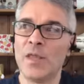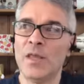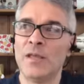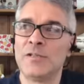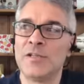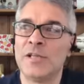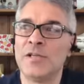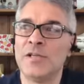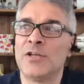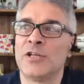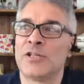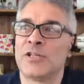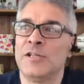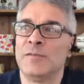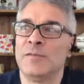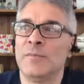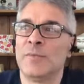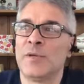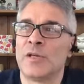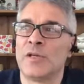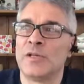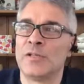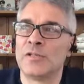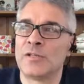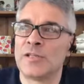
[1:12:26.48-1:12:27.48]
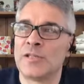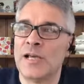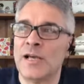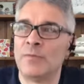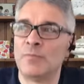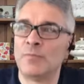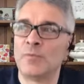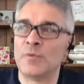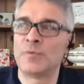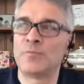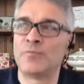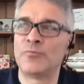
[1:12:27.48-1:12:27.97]
it's interesting because
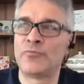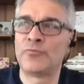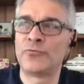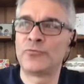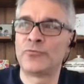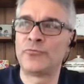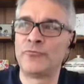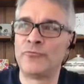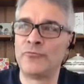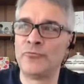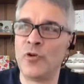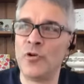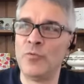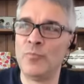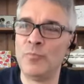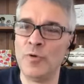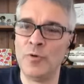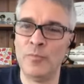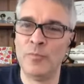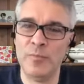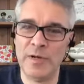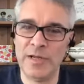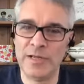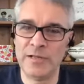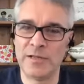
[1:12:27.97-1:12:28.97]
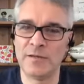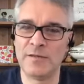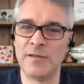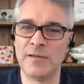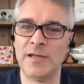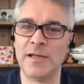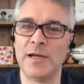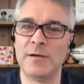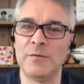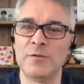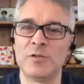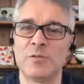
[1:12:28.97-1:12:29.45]
that was probably the
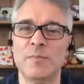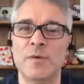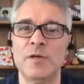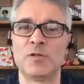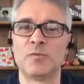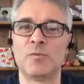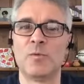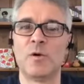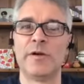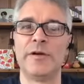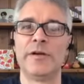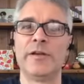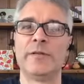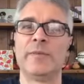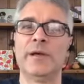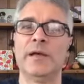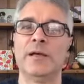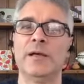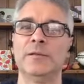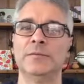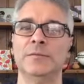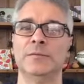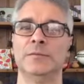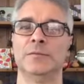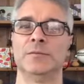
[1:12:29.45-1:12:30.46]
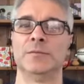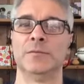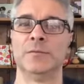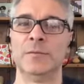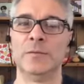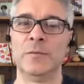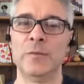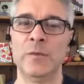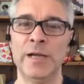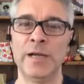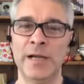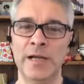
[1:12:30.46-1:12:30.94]
thing I was most worried about
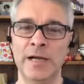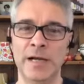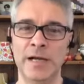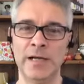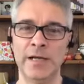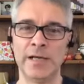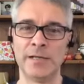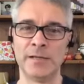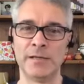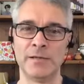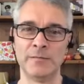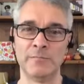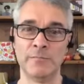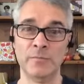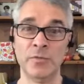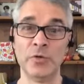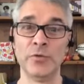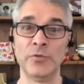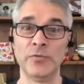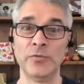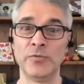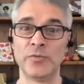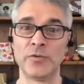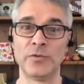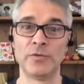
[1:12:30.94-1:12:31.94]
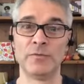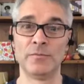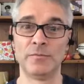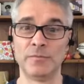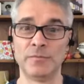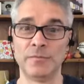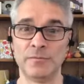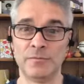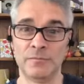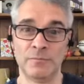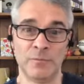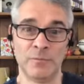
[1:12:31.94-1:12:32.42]
mm. when I moved,
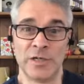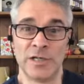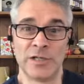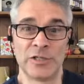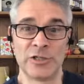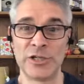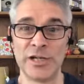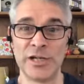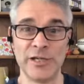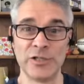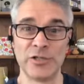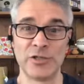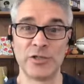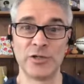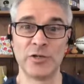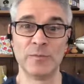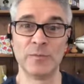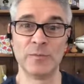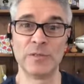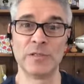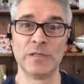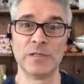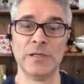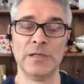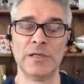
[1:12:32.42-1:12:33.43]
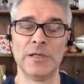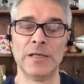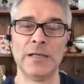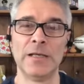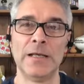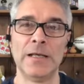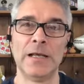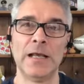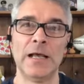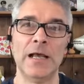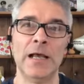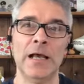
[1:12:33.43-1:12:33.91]
when I changed jobs.
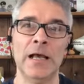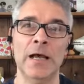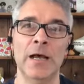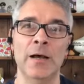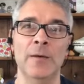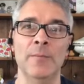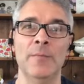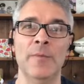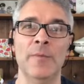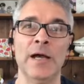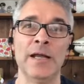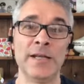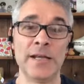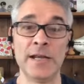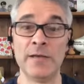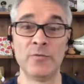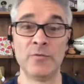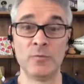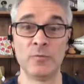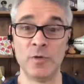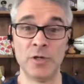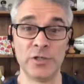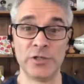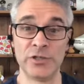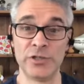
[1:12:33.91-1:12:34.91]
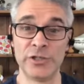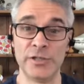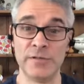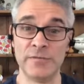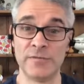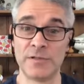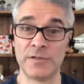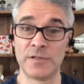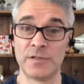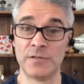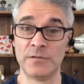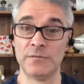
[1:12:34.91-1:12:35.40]
Um, I'd never worked
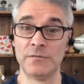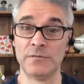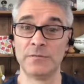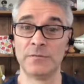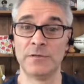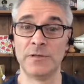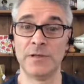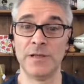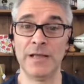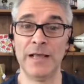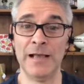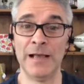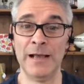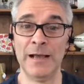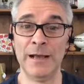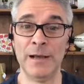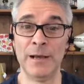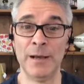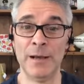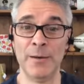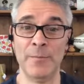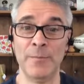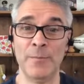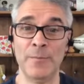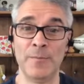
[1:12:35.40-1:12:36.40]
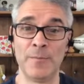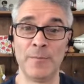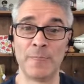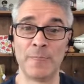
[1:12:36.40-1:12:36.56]
shifts. Um,